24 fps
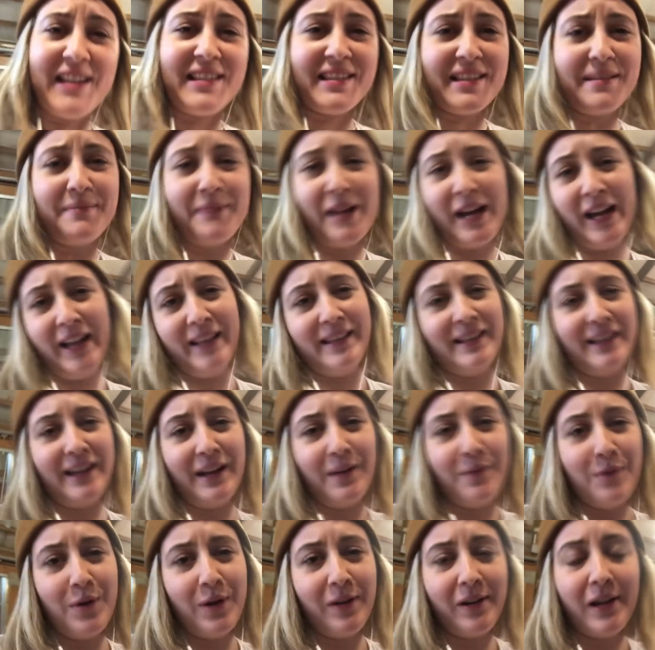in mind that I
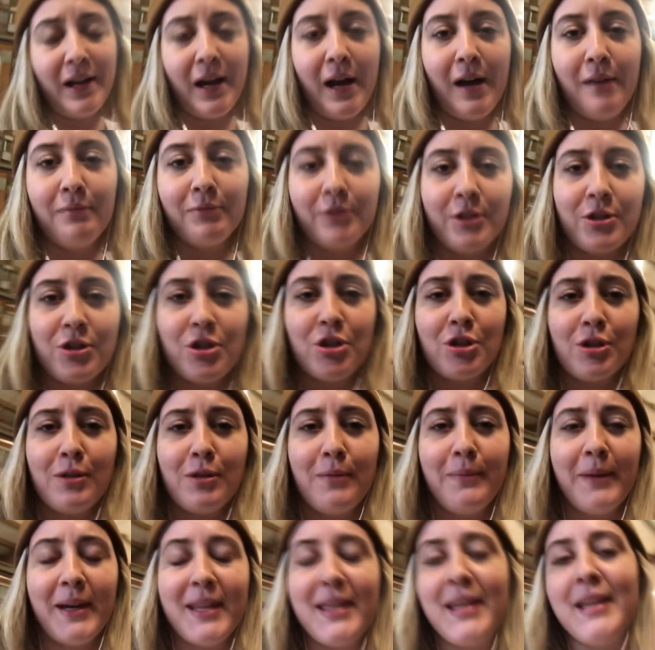want to accomplish
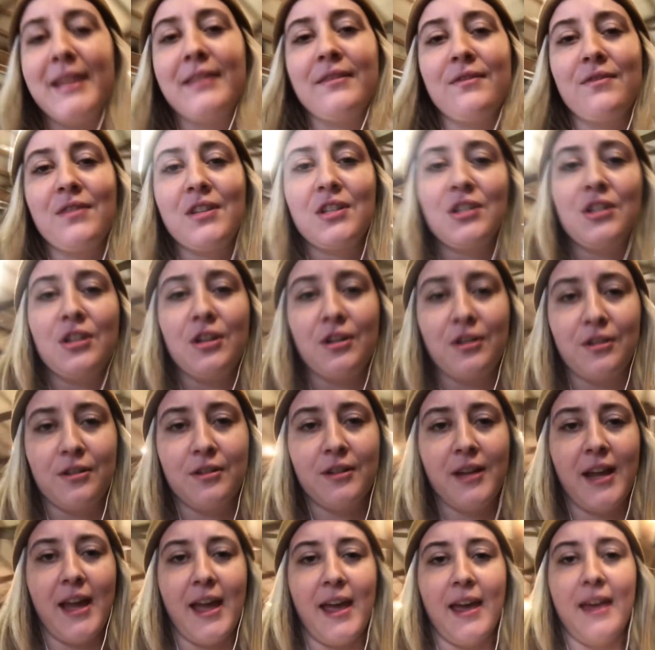by the end of this year,
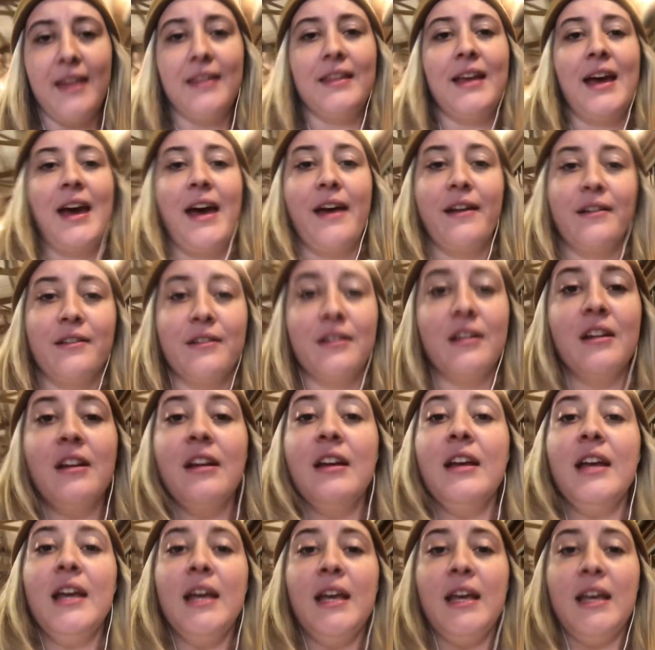and that
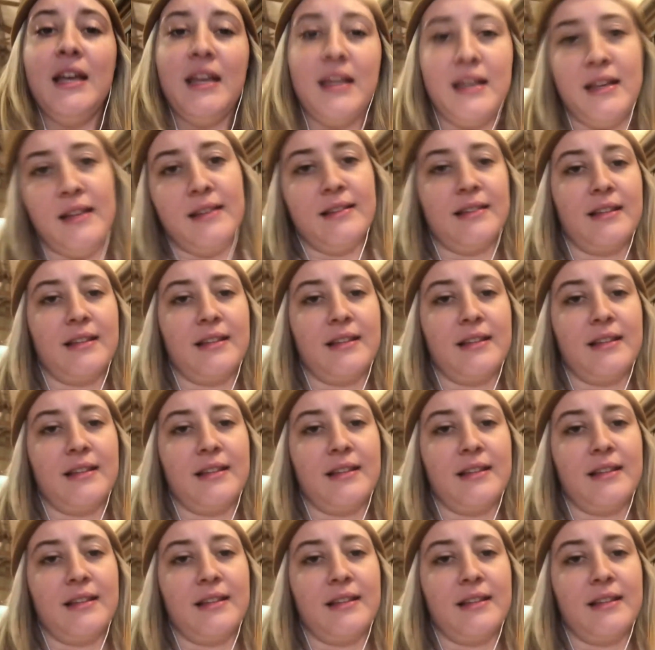is